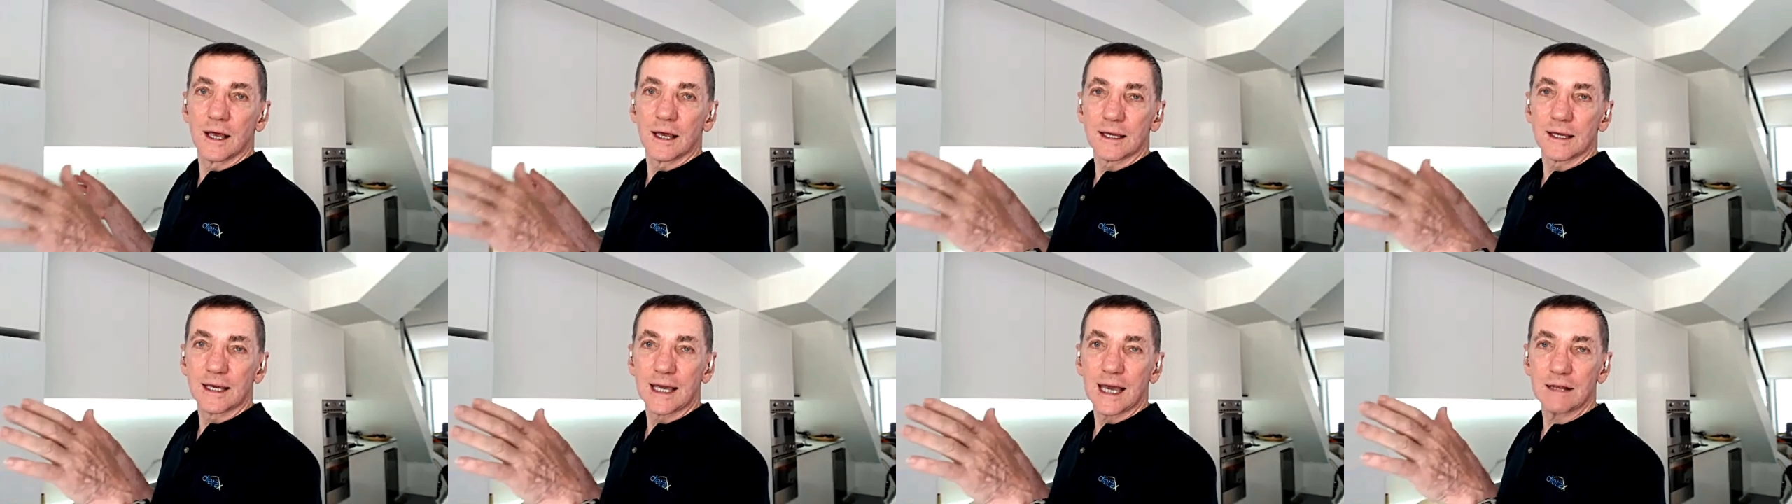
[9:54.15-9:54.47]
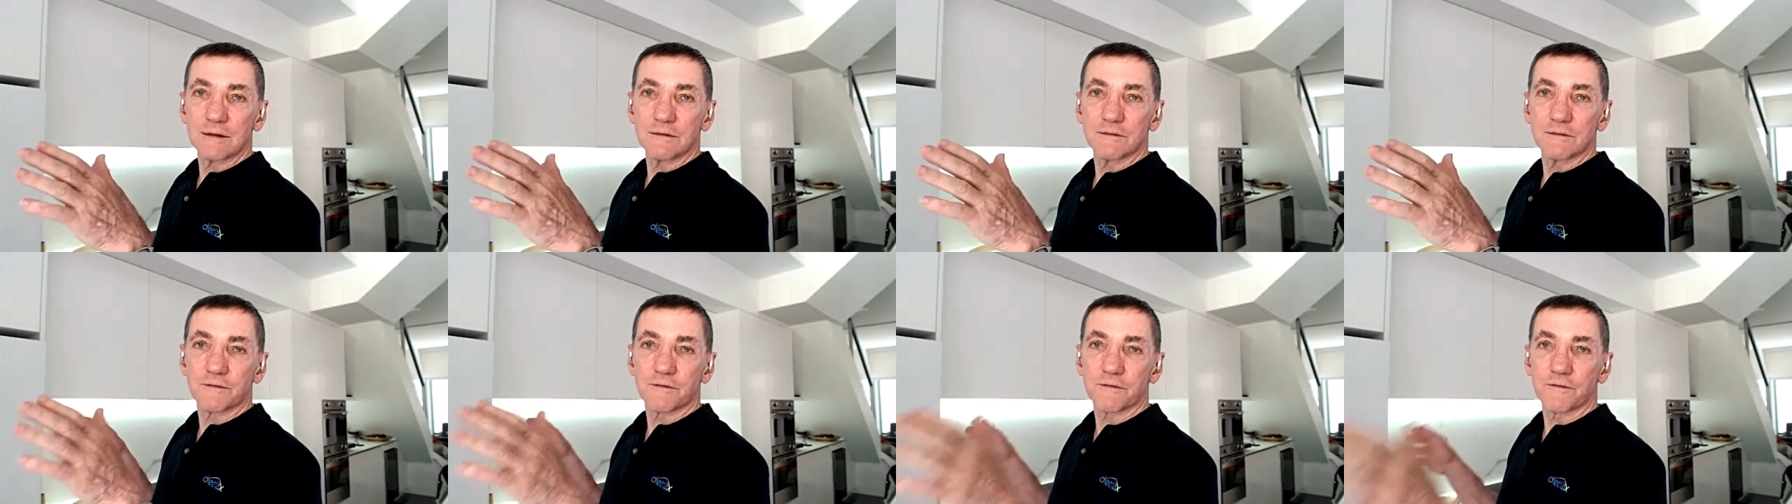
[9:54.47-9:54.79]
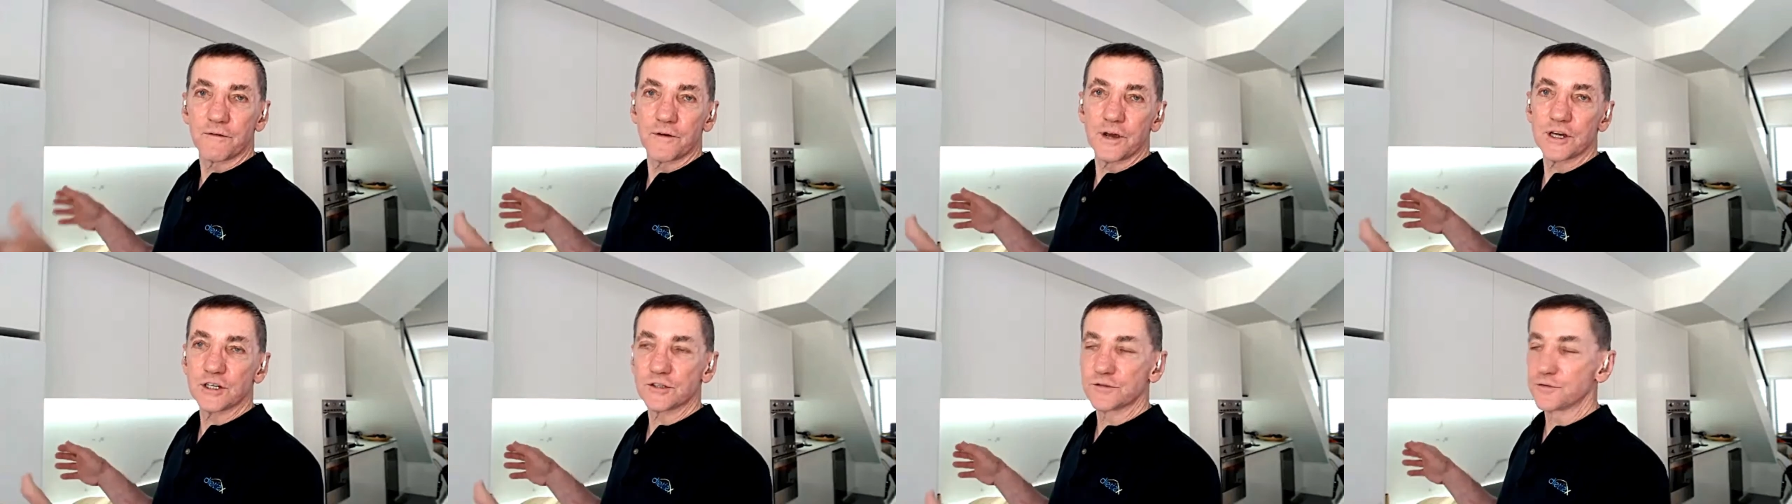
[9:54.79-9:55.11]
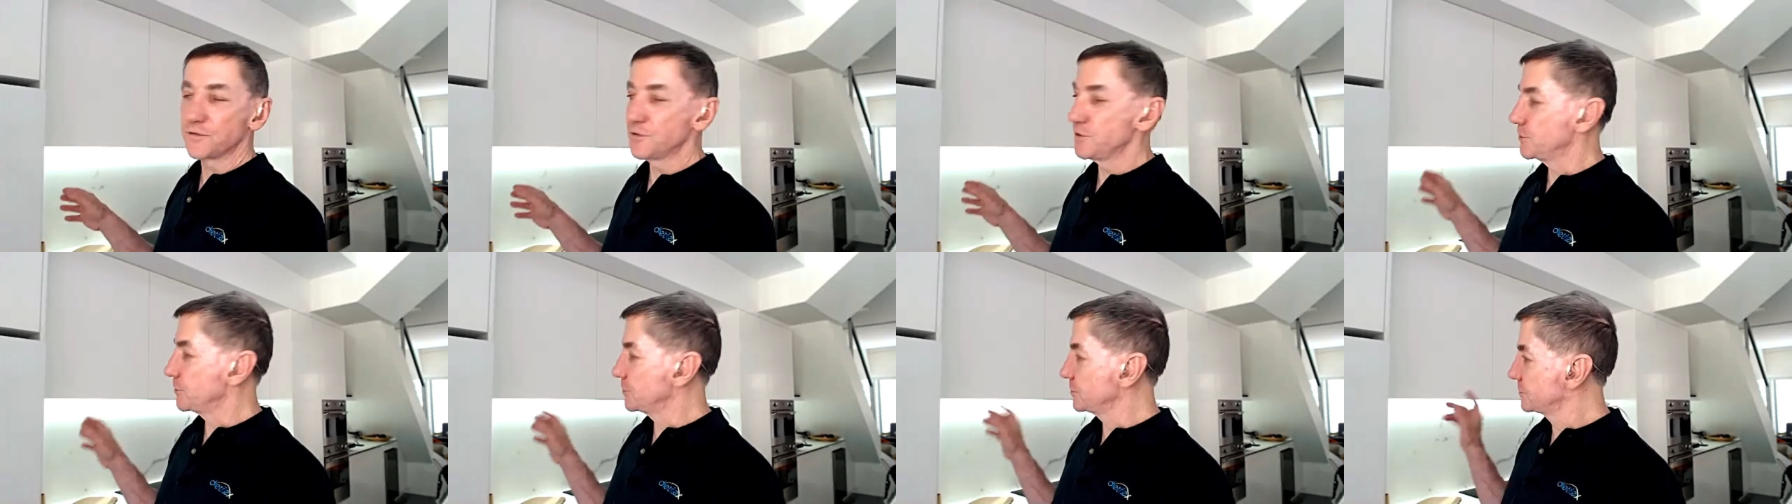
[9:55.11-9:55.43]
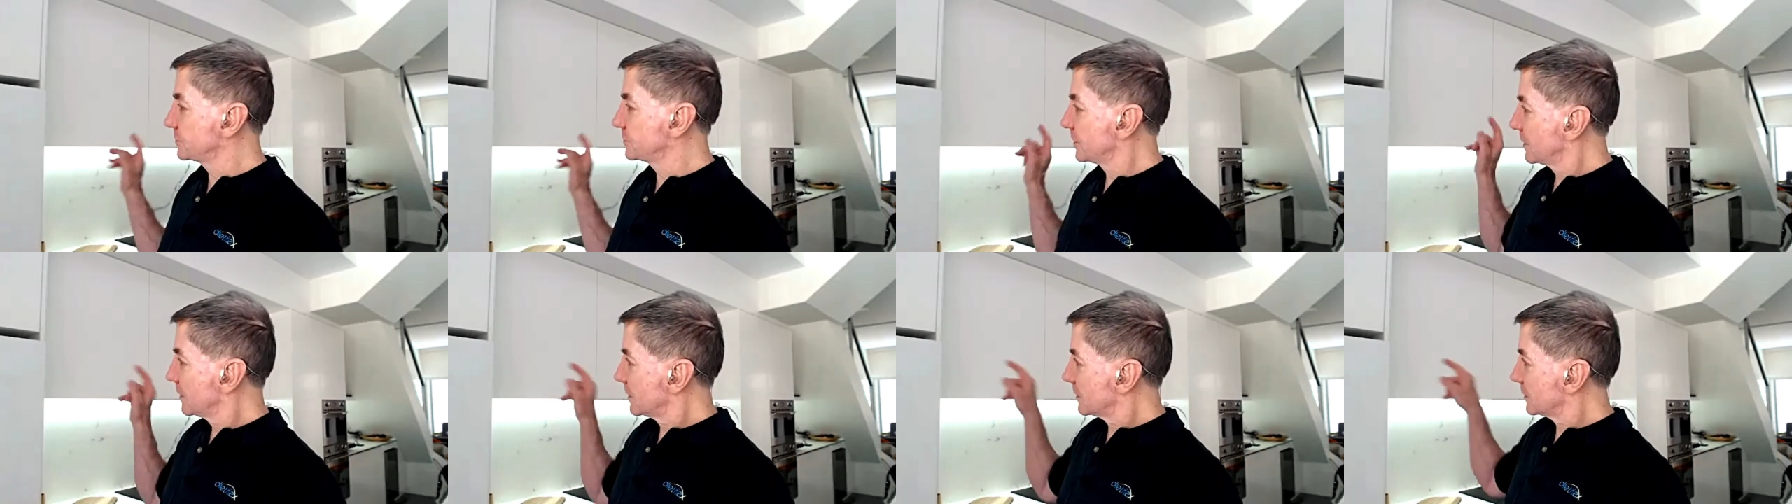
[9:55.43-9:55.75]
Get fresh foods
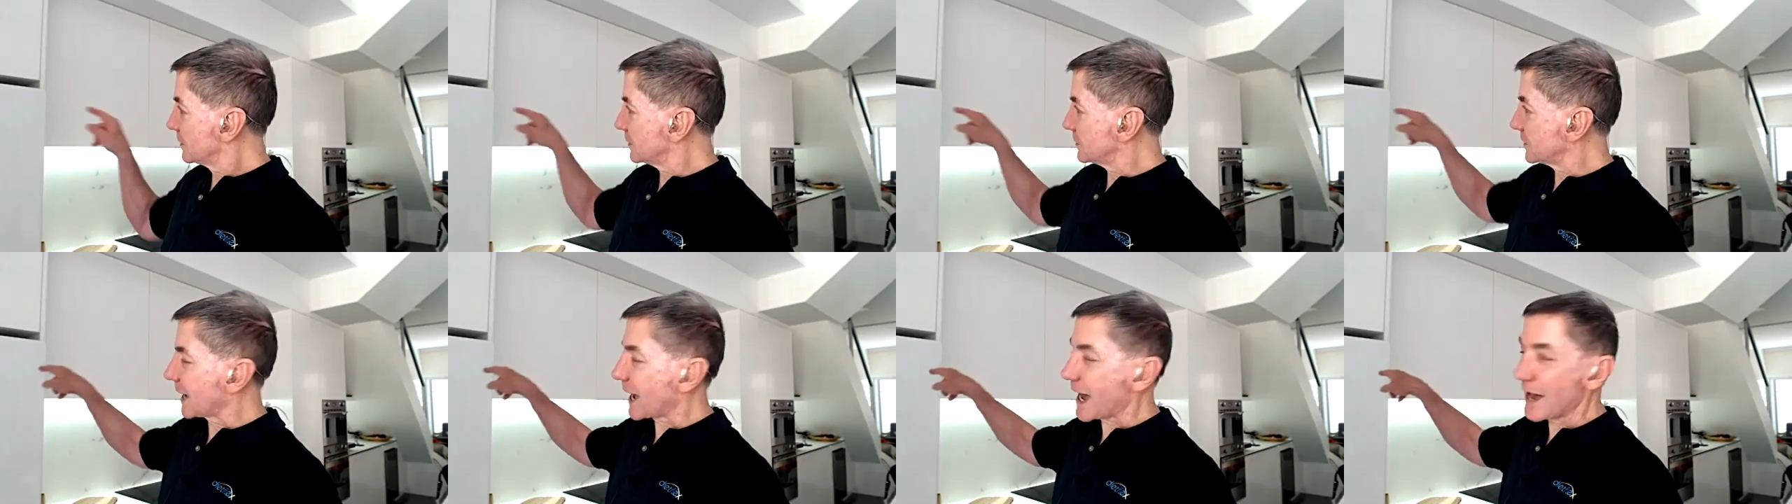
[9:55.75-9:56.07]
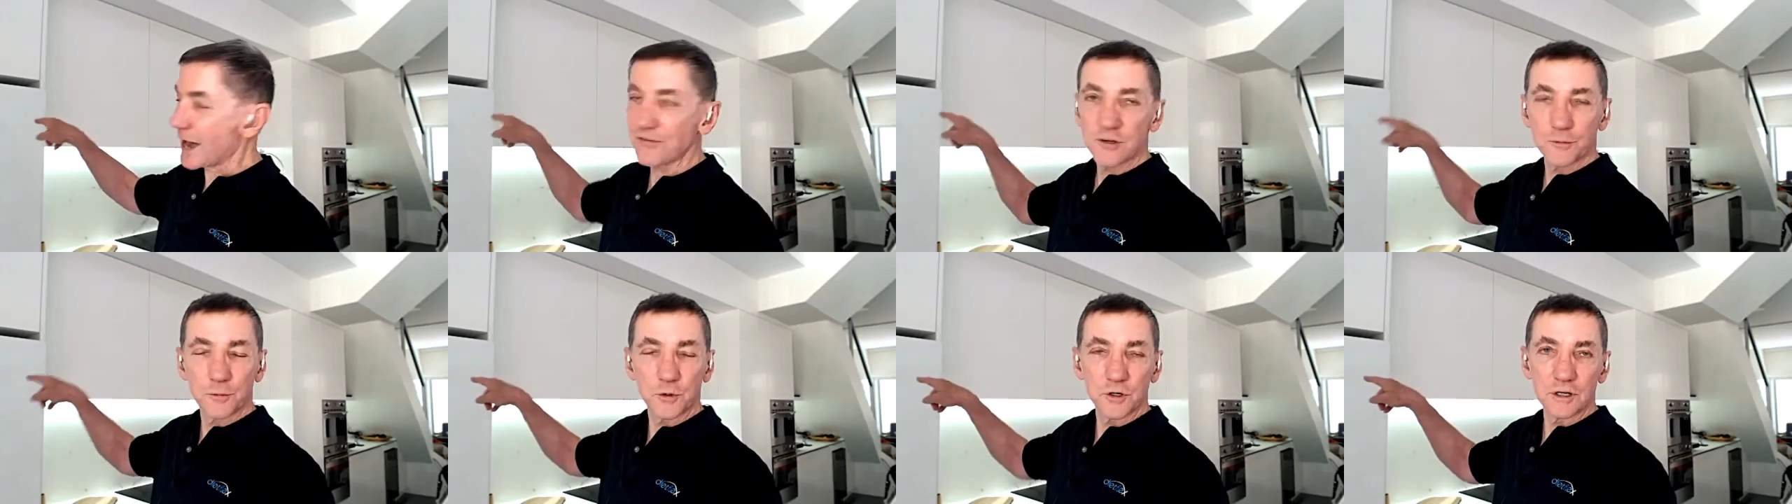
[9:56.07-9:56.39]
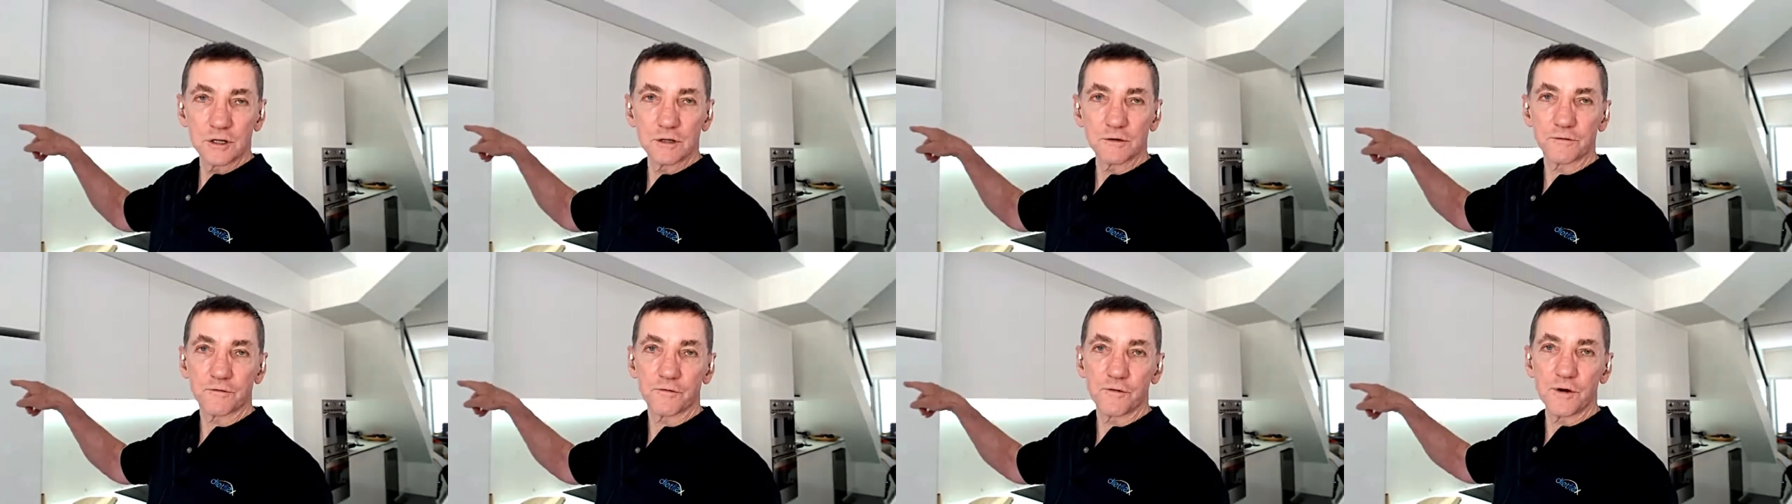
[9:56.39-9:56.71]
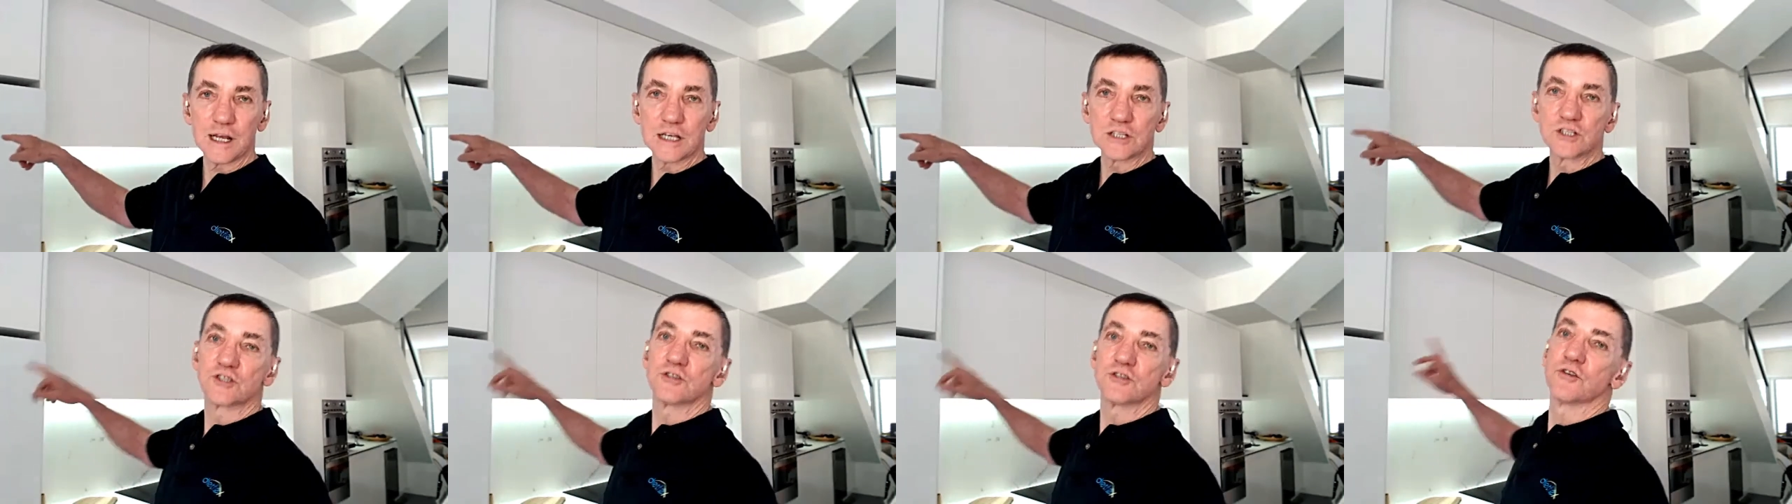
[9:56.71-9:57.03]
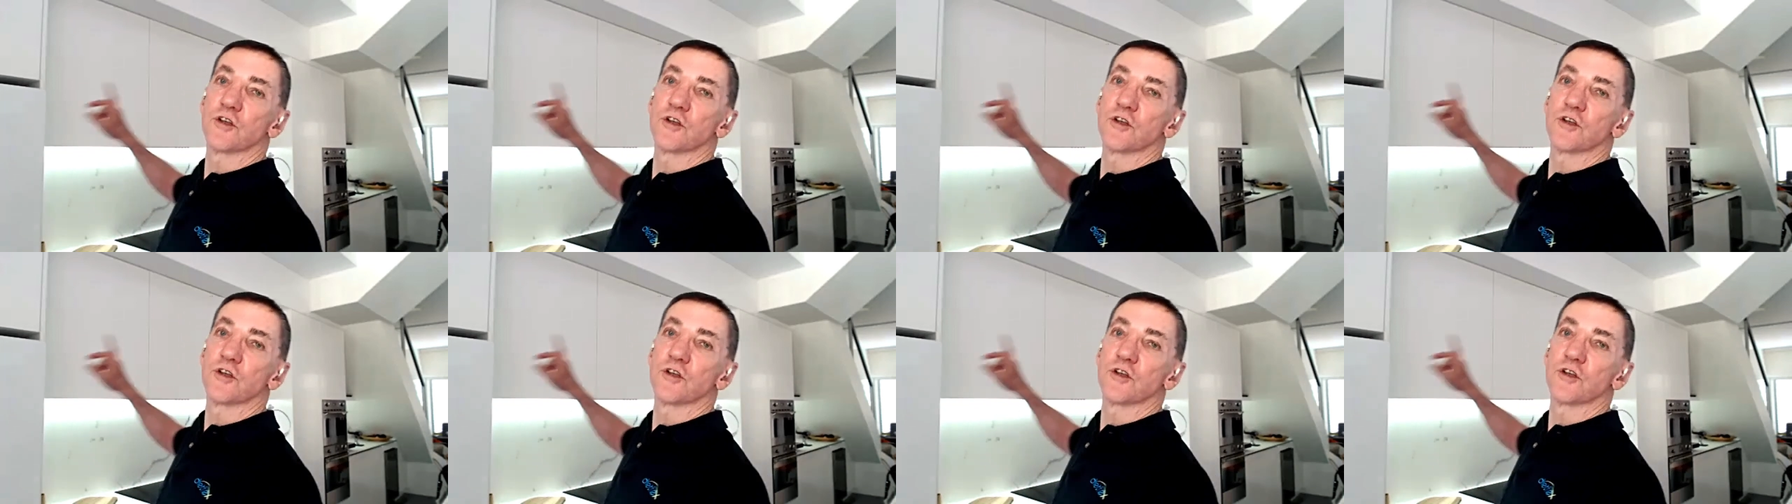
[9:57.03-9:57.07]
that you have to put in the fridge,